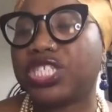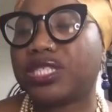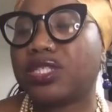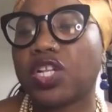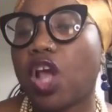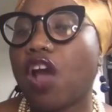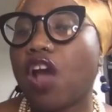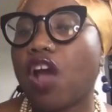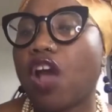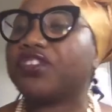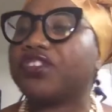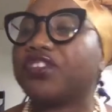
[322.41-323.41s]
which is not
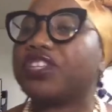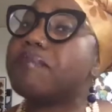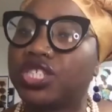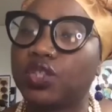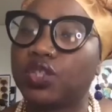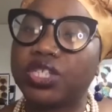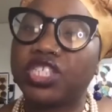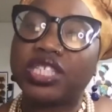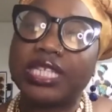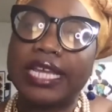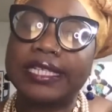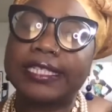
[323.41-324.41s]
often
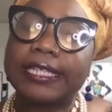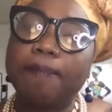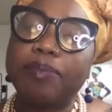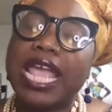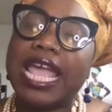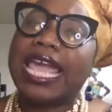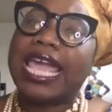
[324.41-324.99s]
mentioned, which states,